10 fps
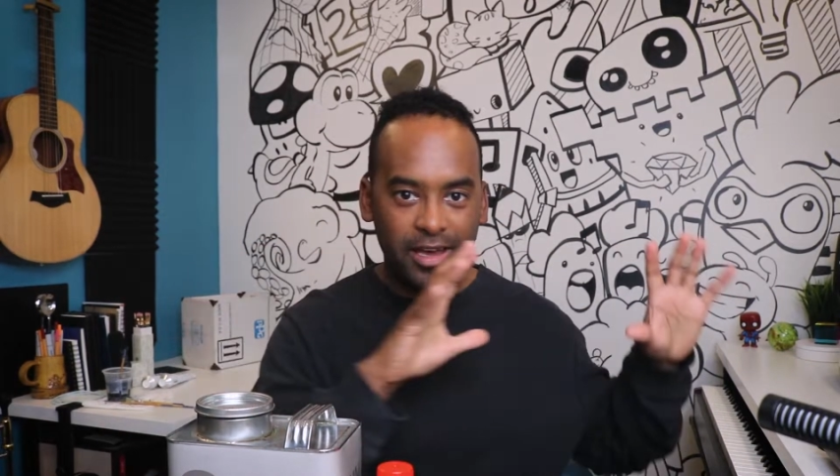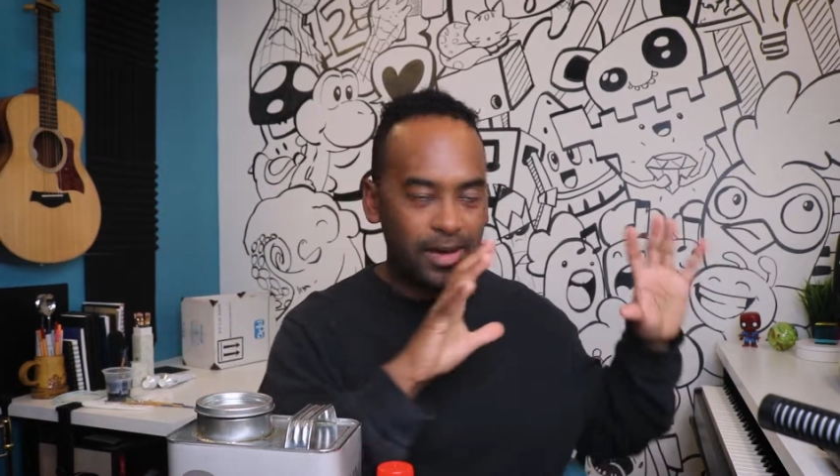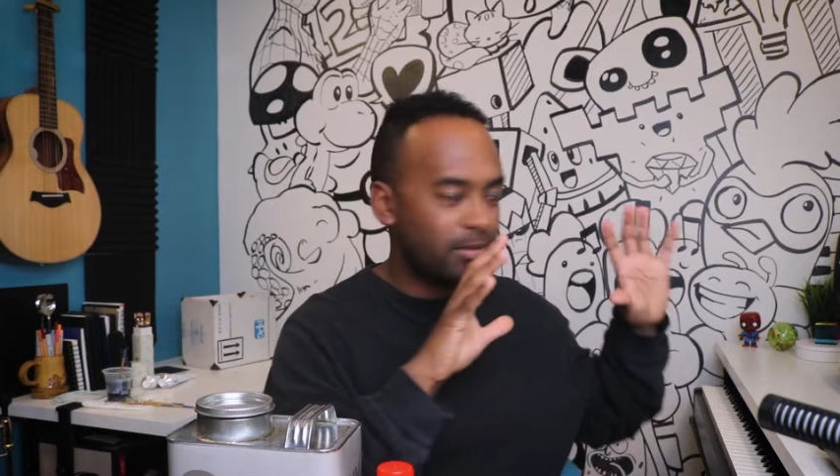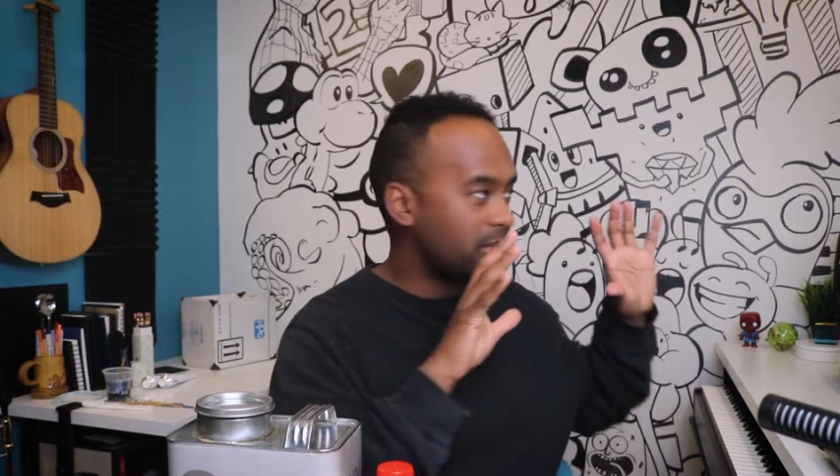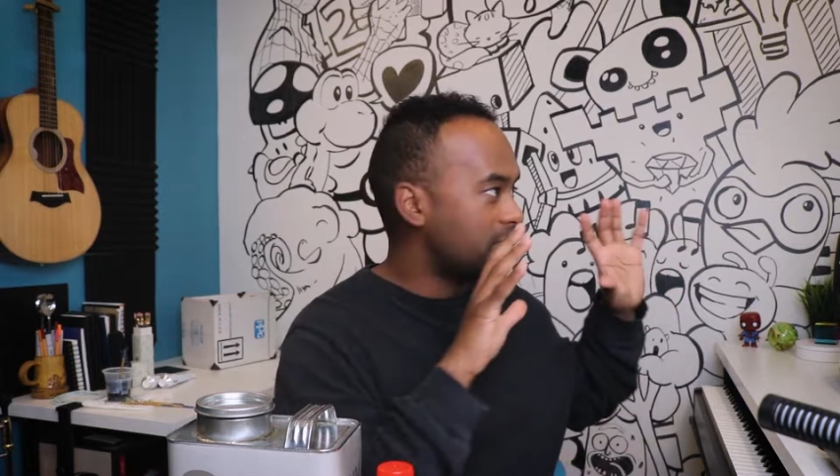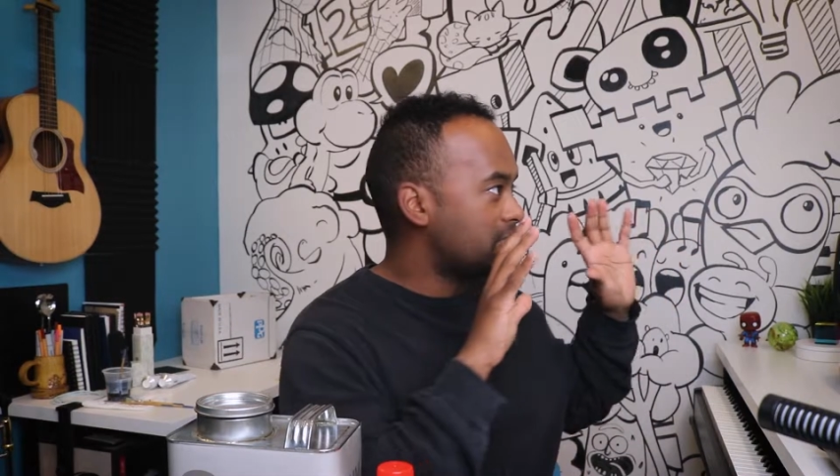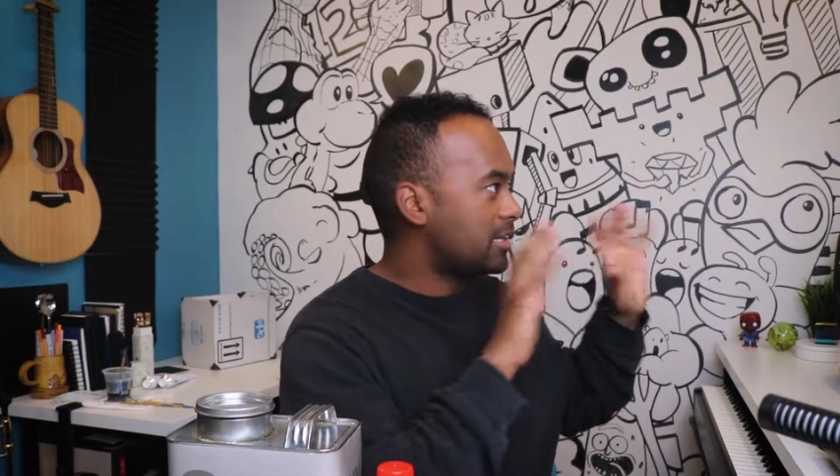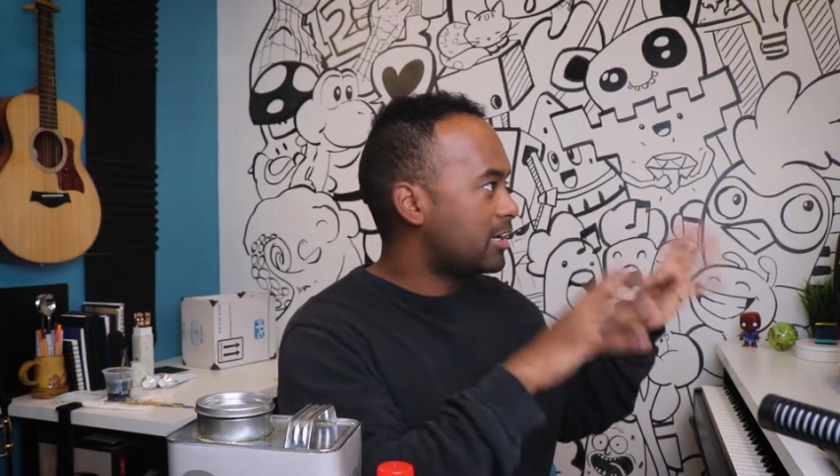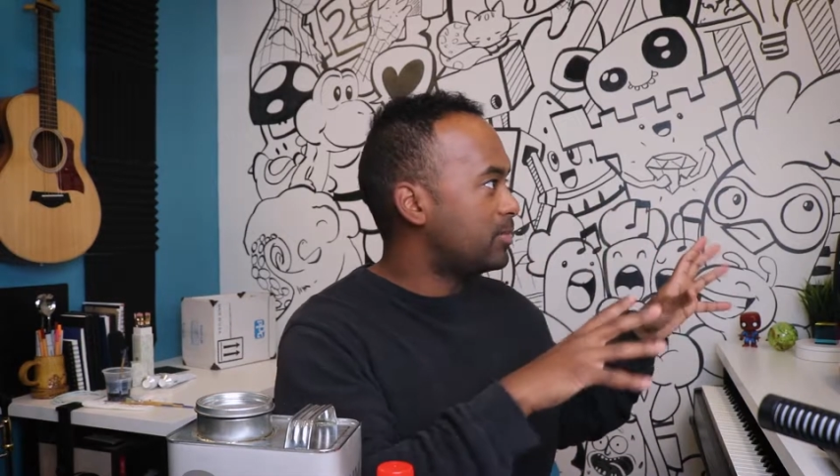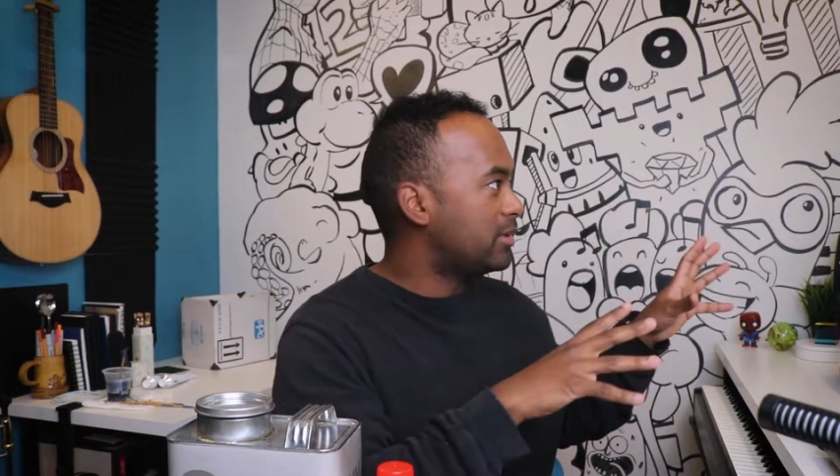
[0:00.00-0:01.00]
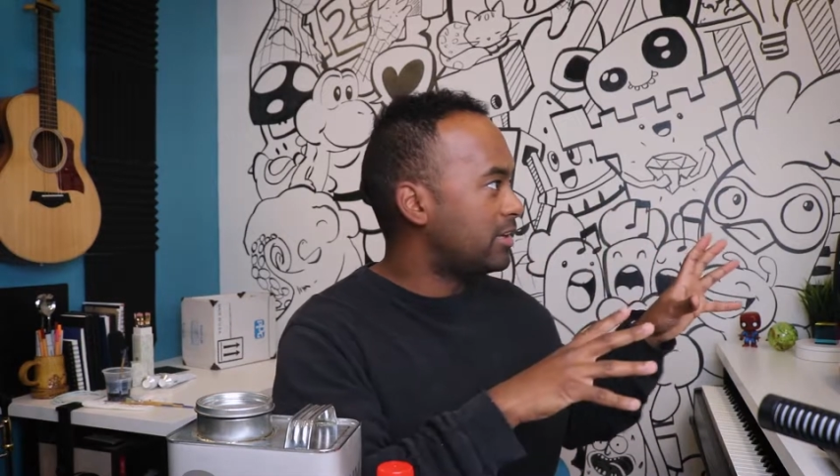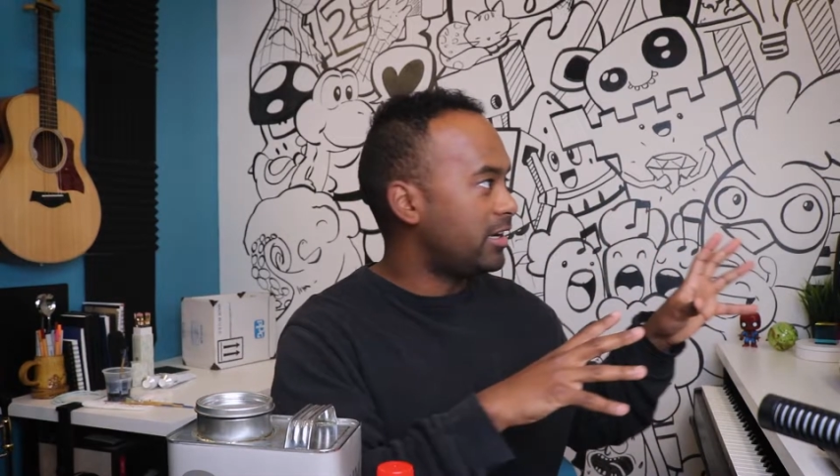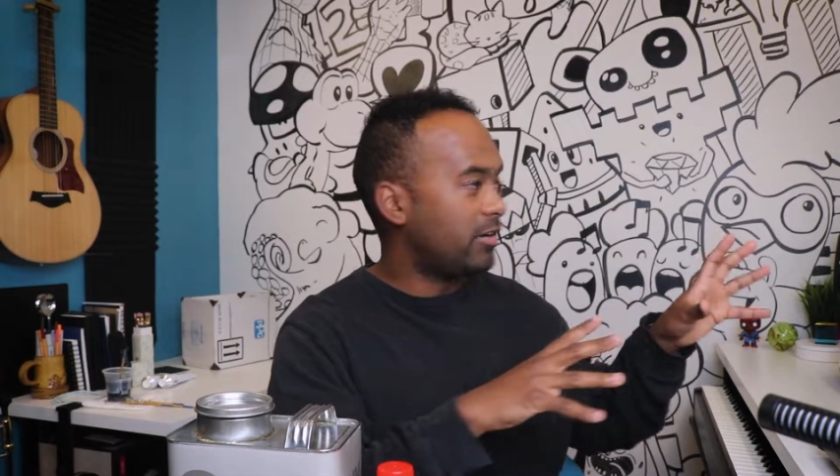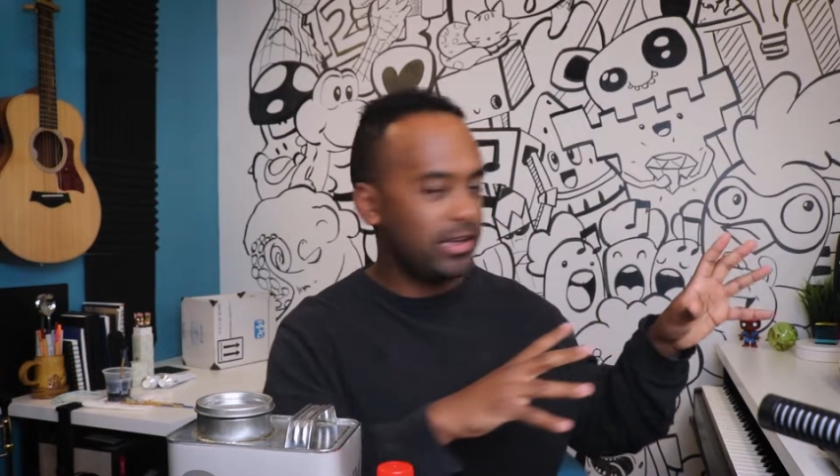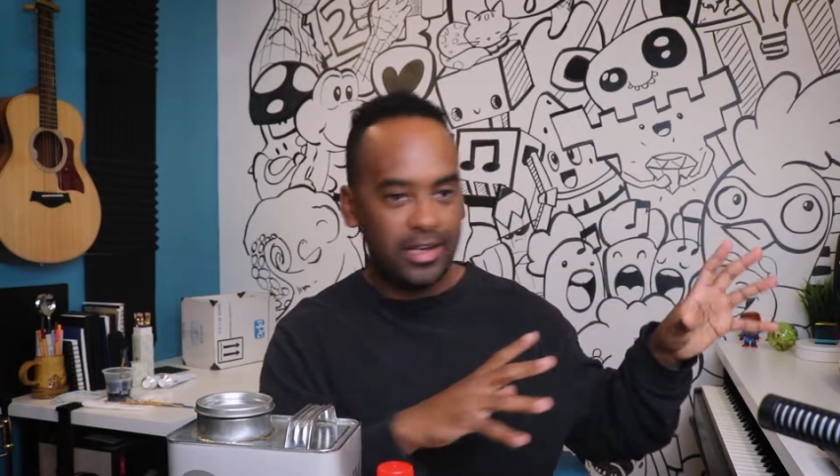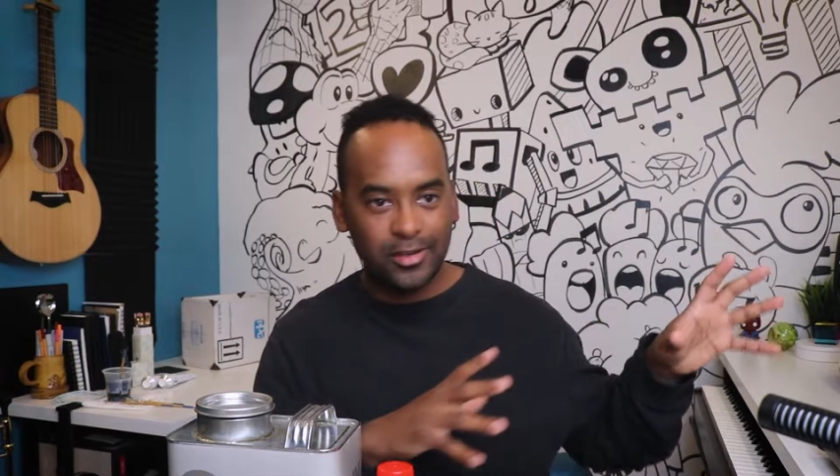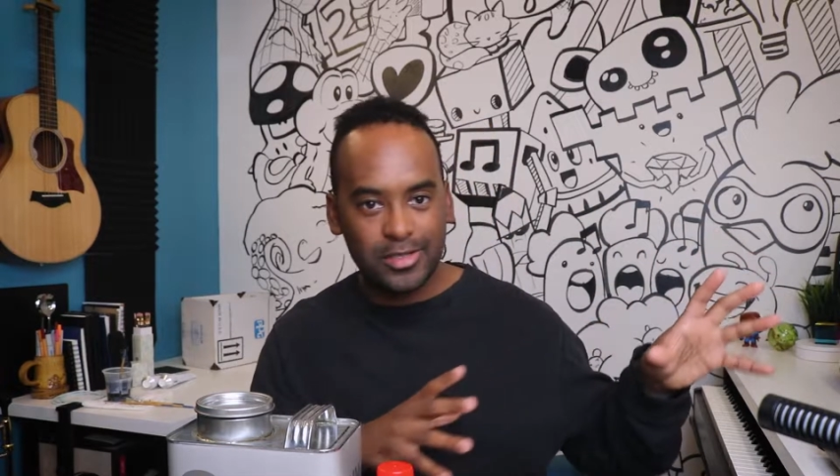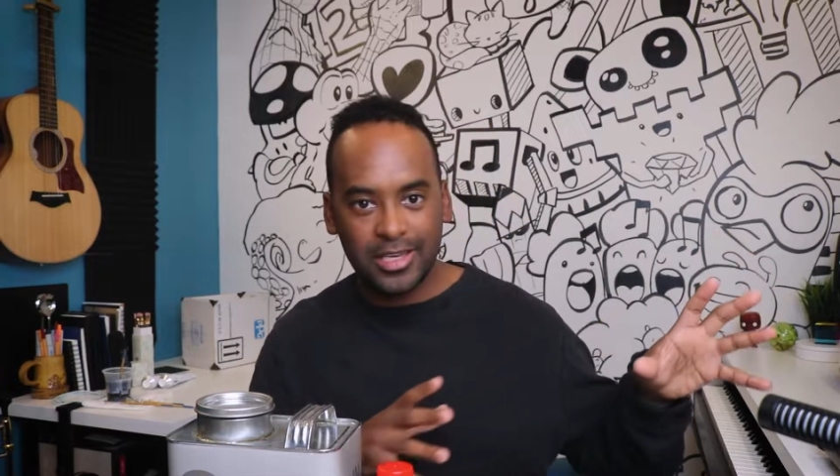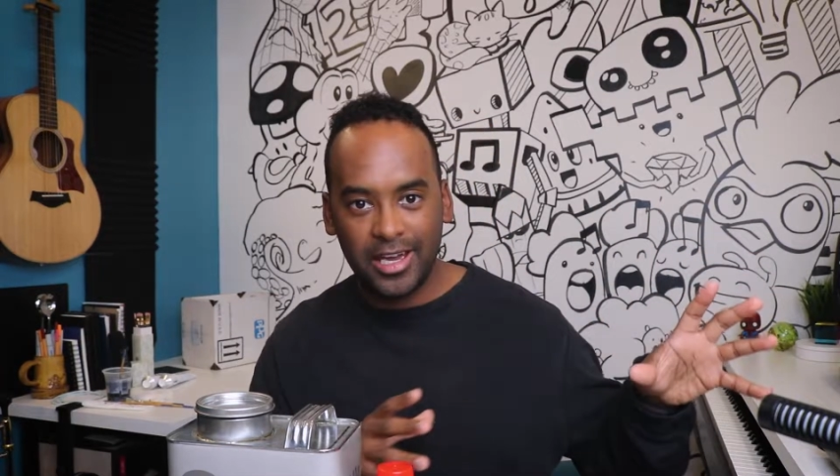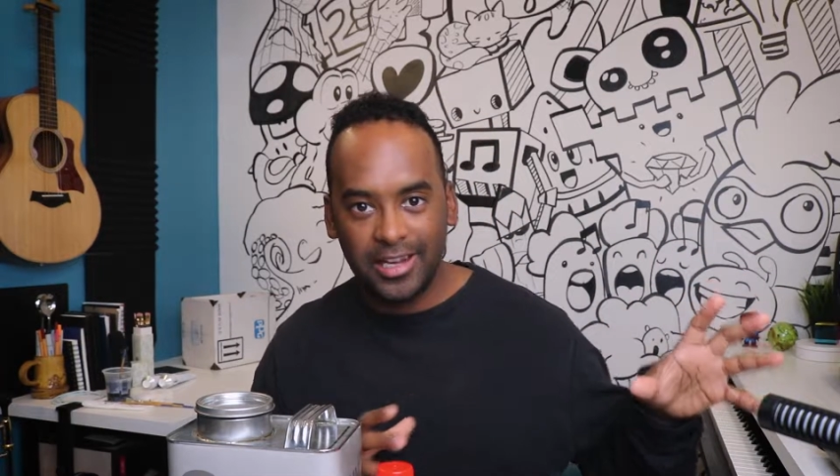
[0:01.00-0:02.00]
I'm gonna set up a little area
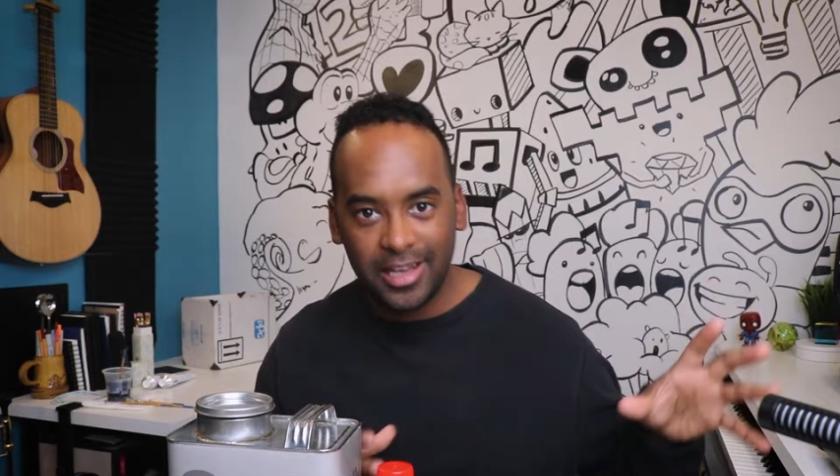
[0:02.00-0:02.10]
outside,